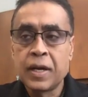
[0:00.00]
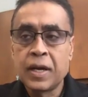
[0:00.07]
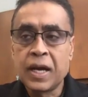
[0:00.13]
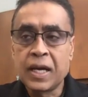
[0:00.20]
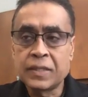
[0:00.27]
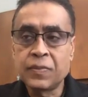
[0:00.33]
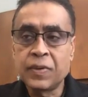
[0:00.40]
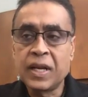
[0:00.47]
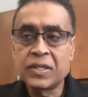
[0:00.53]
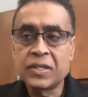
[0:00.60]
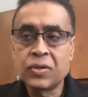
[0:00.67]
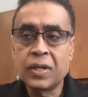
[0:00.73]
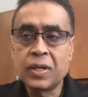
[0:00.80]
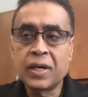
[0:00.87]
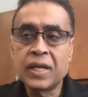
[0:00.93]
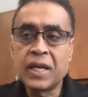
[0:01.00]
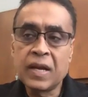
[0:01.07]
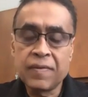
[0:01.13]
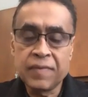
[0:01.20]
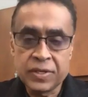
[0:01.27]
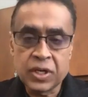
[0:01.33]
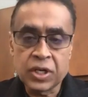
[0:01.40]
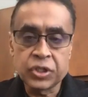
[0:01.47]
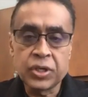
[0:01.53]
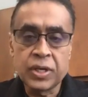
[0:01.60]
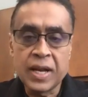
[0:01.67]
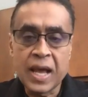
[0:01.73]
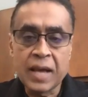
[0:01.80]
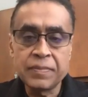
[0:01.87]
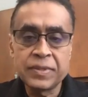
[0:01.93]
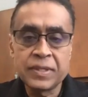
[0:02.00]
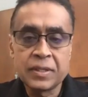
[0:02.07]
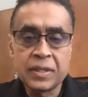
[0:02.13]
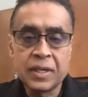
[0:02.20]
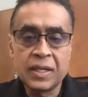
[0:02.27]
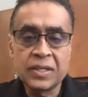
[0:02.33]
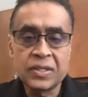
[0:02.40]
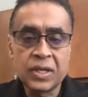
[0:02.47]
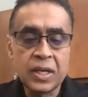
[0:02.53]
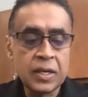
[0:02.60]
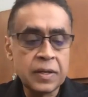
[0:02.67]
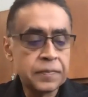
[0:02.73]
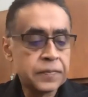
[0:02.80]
as well as to the Creative Destruction Labs in the city.